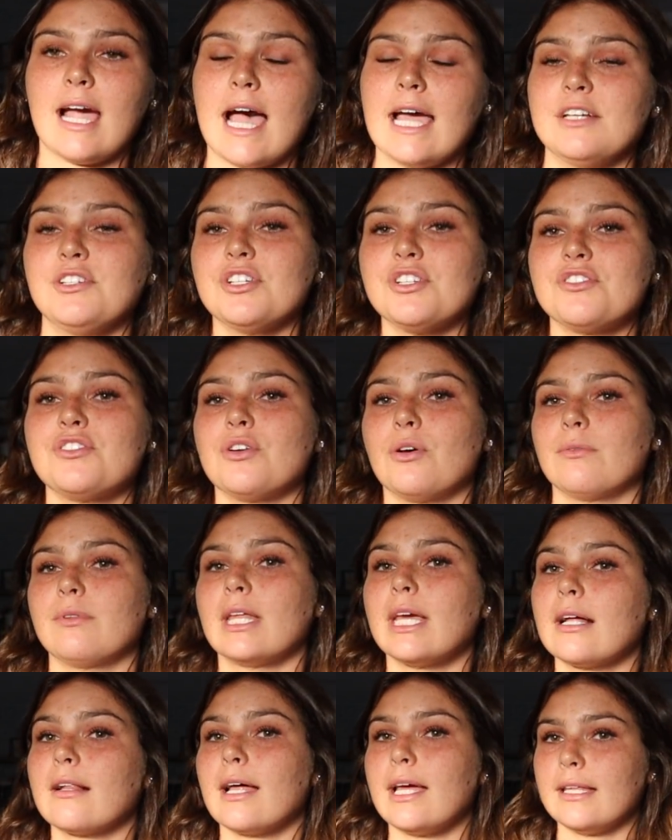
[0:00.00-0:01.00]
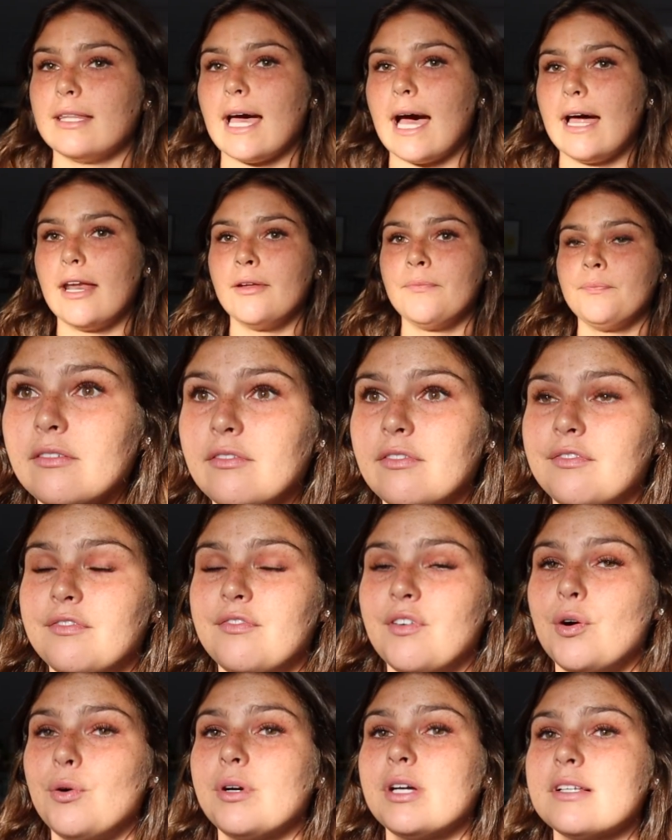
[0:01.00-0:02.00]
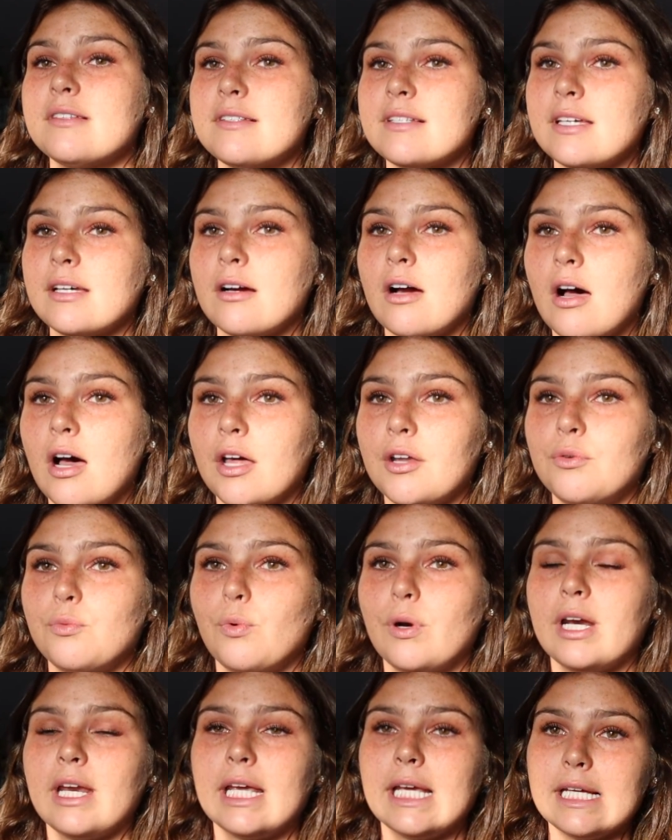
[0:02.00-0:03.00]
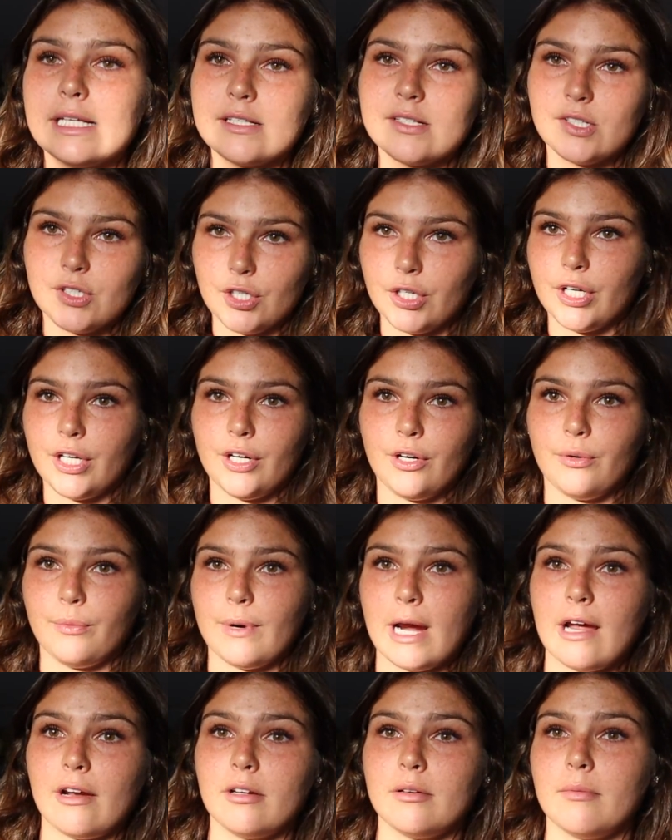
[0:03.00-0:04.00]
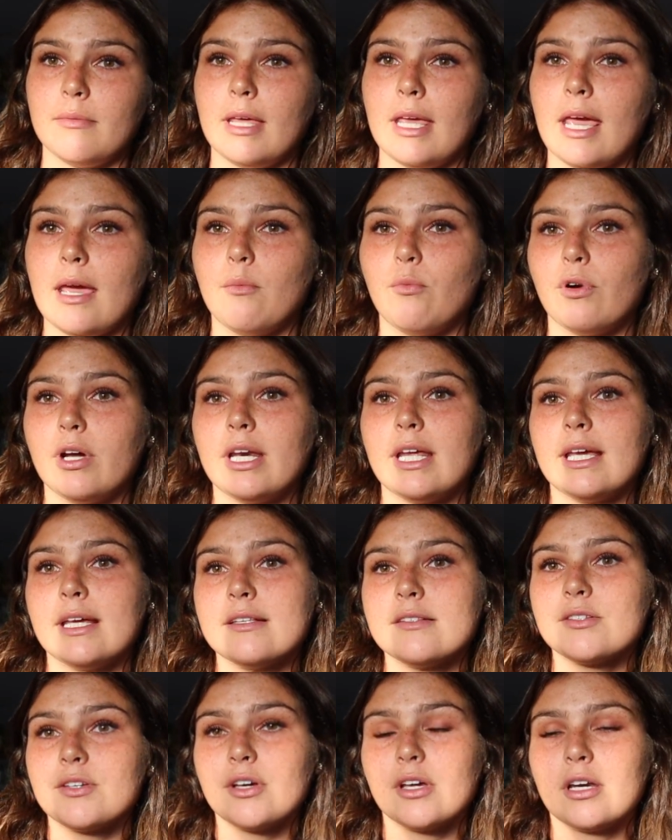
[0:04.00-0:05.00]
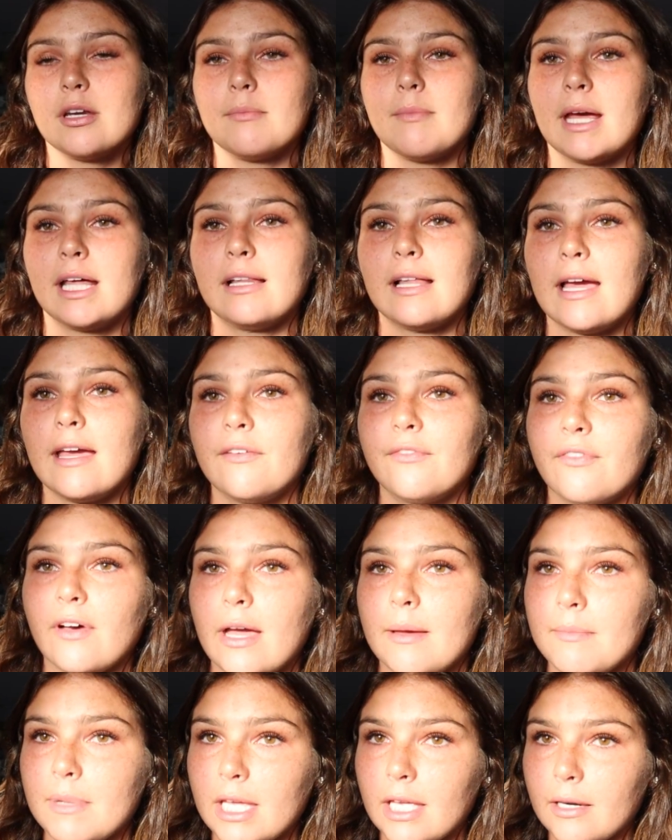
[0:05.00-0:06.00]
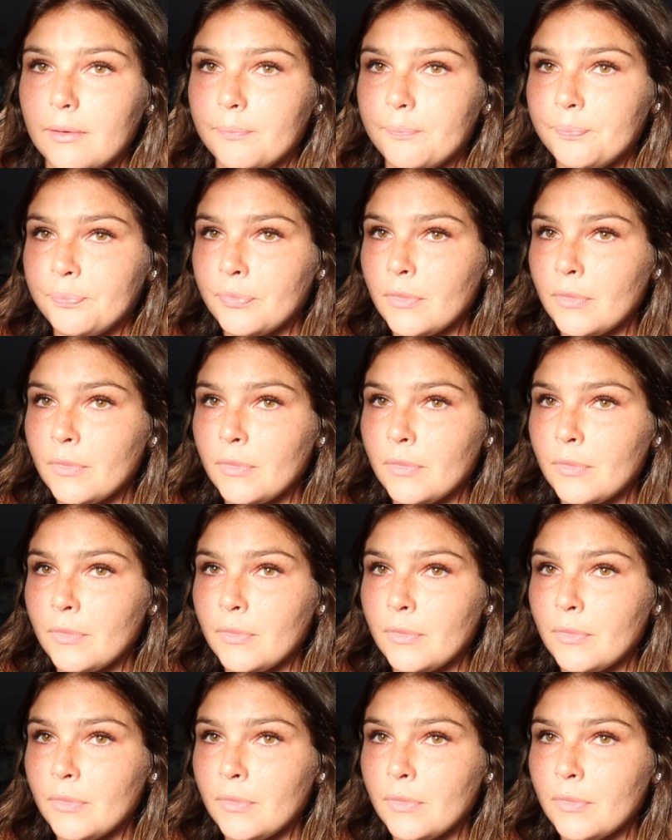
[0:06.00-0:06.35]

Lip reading: I just don't think like that. Focusing on what is good around me and what is good in my life. I mean,